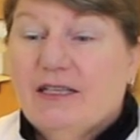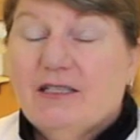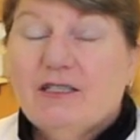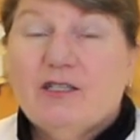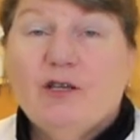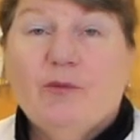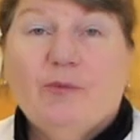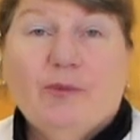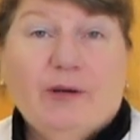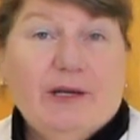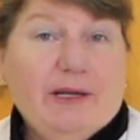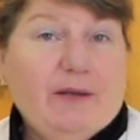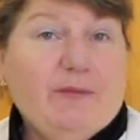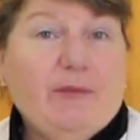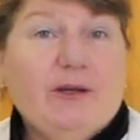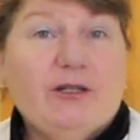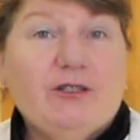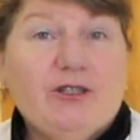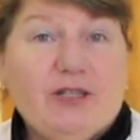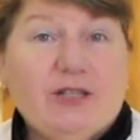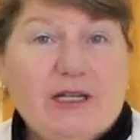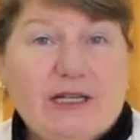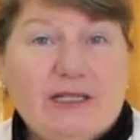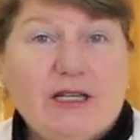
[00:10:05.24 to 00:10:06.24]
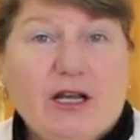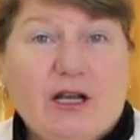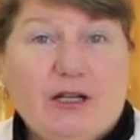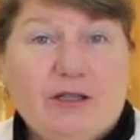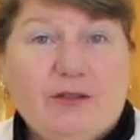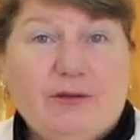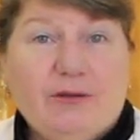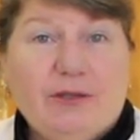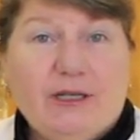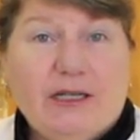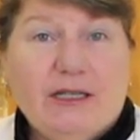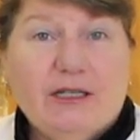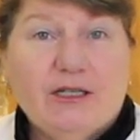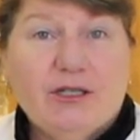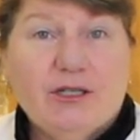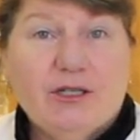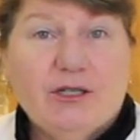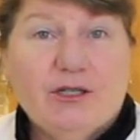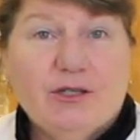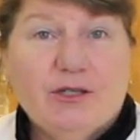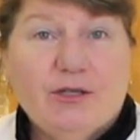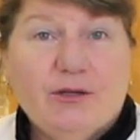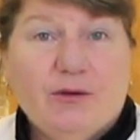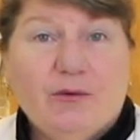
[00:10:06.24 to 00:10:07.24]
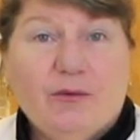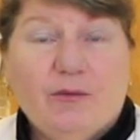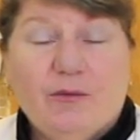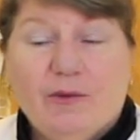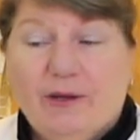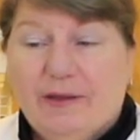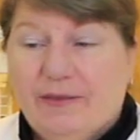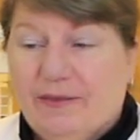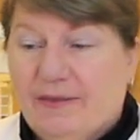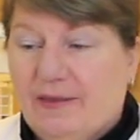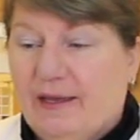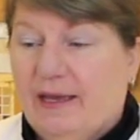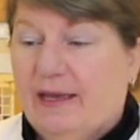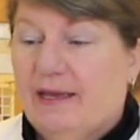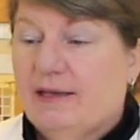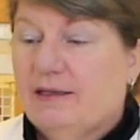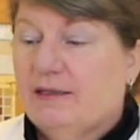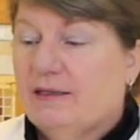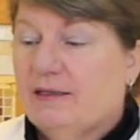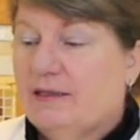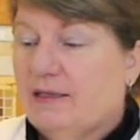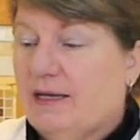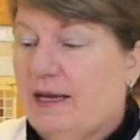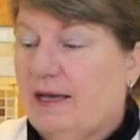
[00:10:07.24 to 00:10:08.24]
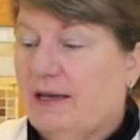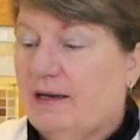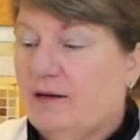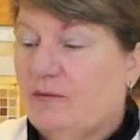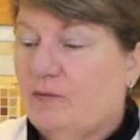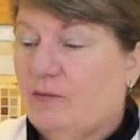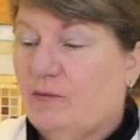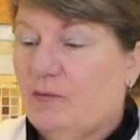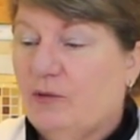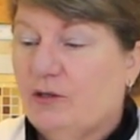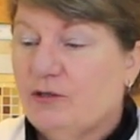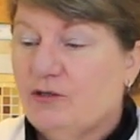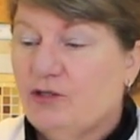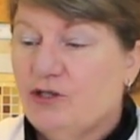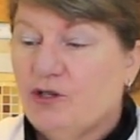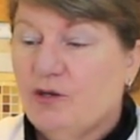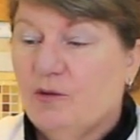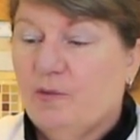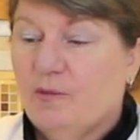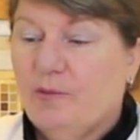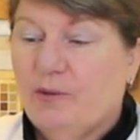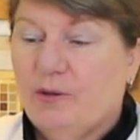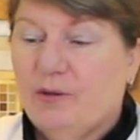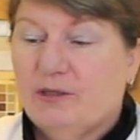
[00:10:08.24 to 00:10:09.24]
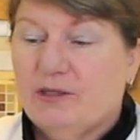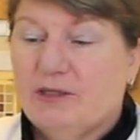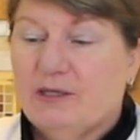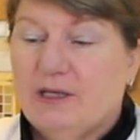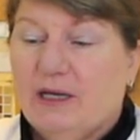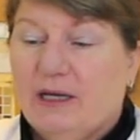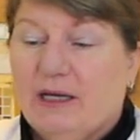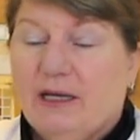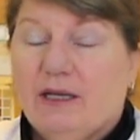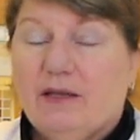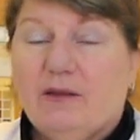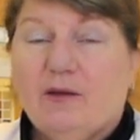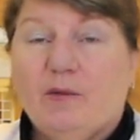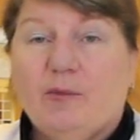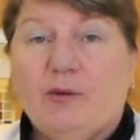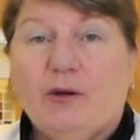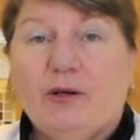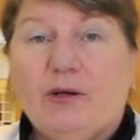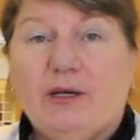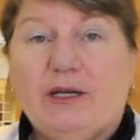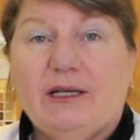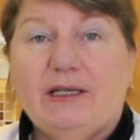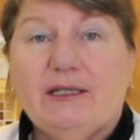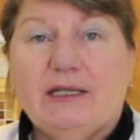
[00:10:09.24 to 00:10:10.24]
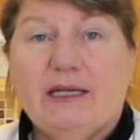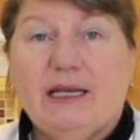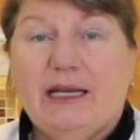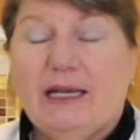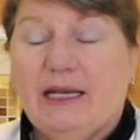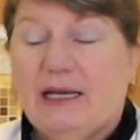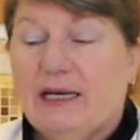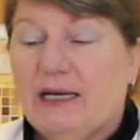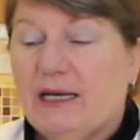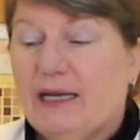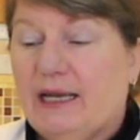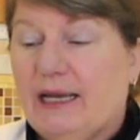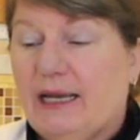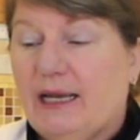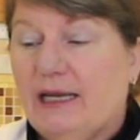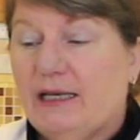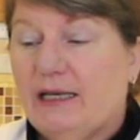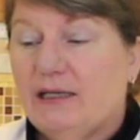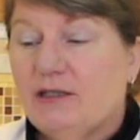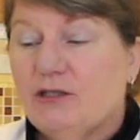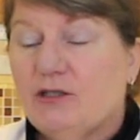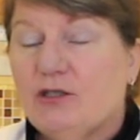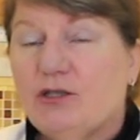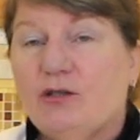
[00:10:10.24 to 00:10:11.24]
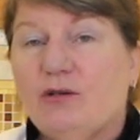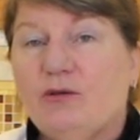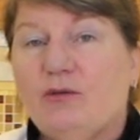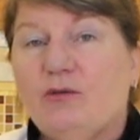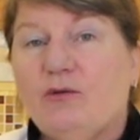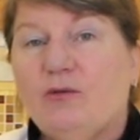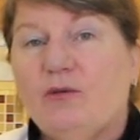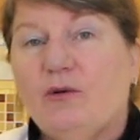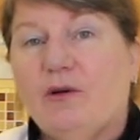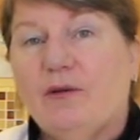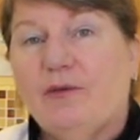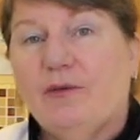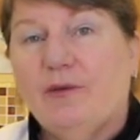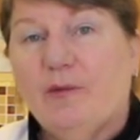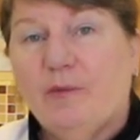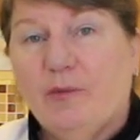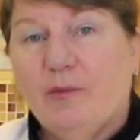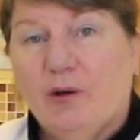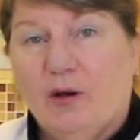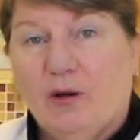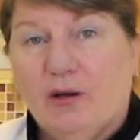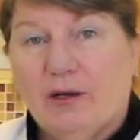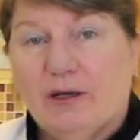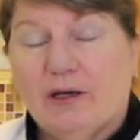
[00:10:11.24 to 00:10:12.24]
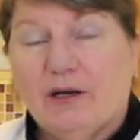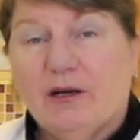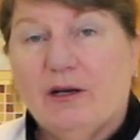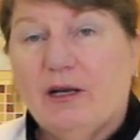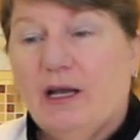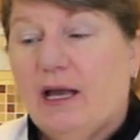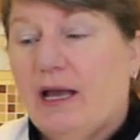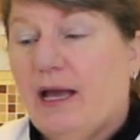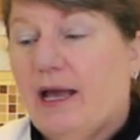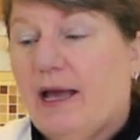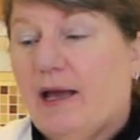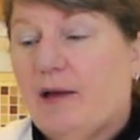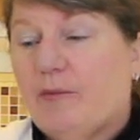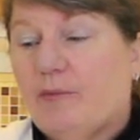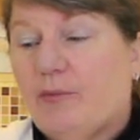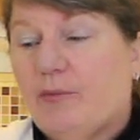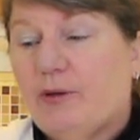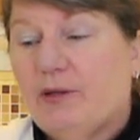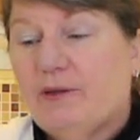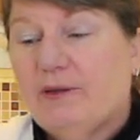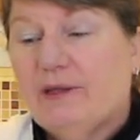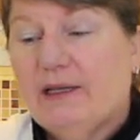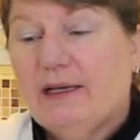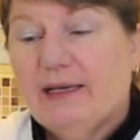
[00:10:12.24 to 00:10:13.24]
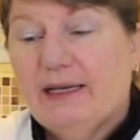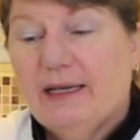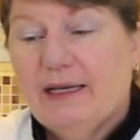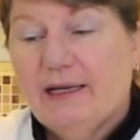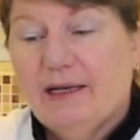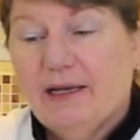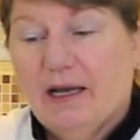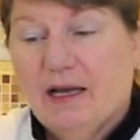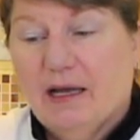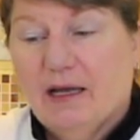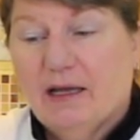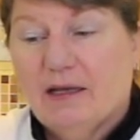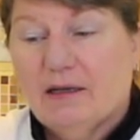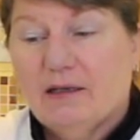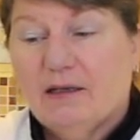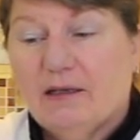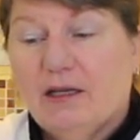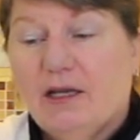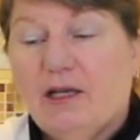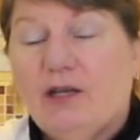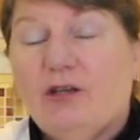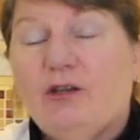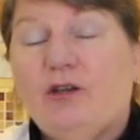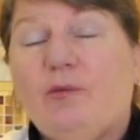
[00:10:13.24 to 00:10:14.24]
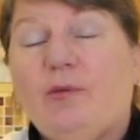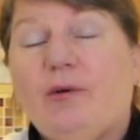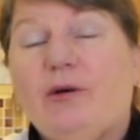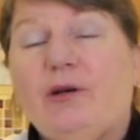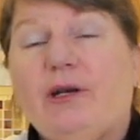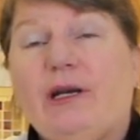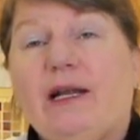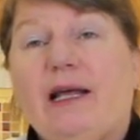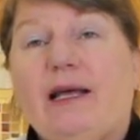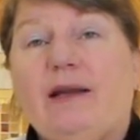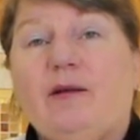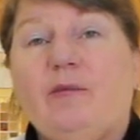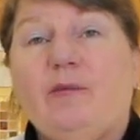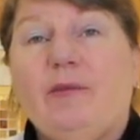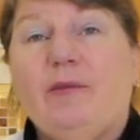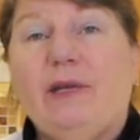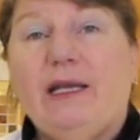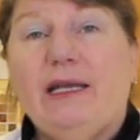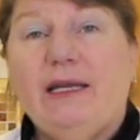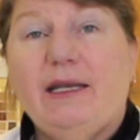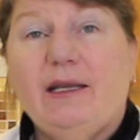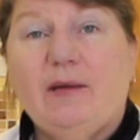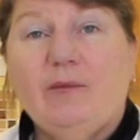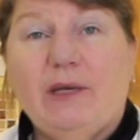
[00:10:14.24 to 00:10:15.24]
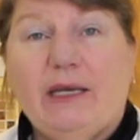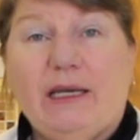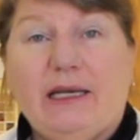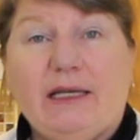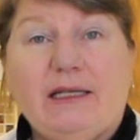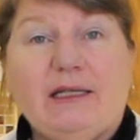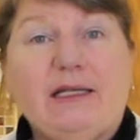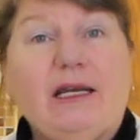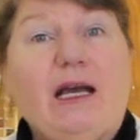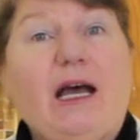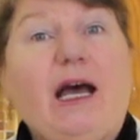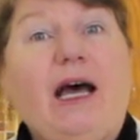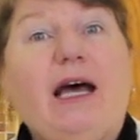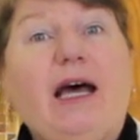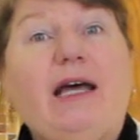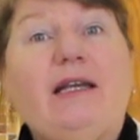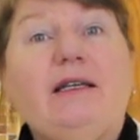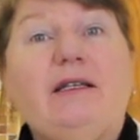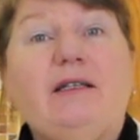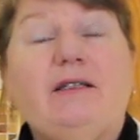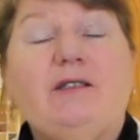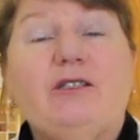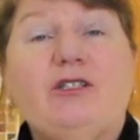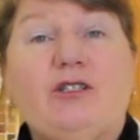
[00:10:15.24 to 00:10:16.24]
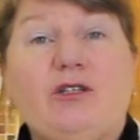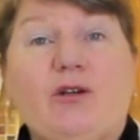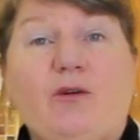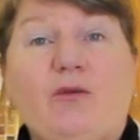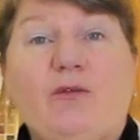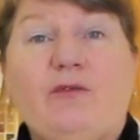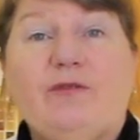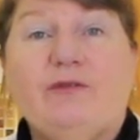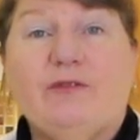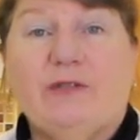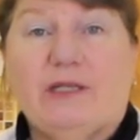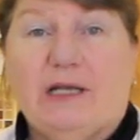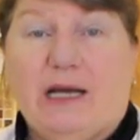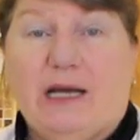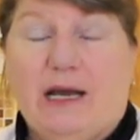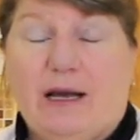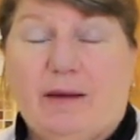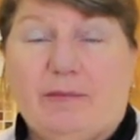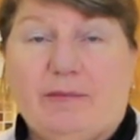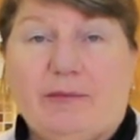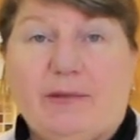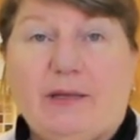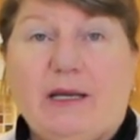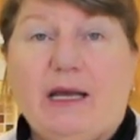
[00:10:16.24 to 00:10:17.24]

so pretty much that's all you need to do with that. And once you put the pudding tin into the boiler and put the lid on, you put it on a medium heat on the stove top